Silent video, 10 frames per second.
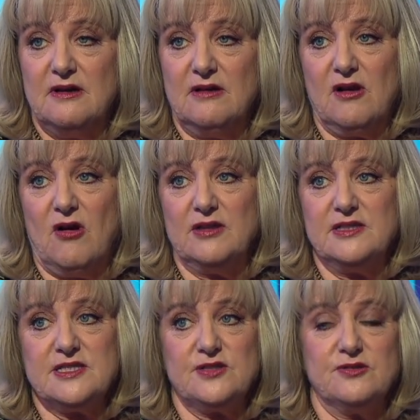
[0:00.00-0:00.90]
Oh, God,
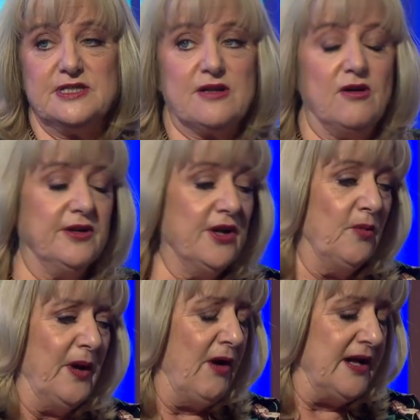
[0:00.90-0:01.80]
this story's gone
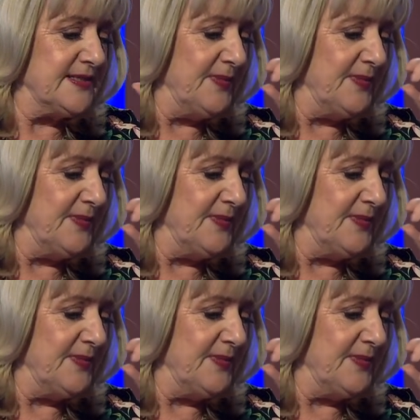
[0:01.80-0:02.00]
nowhere. Ask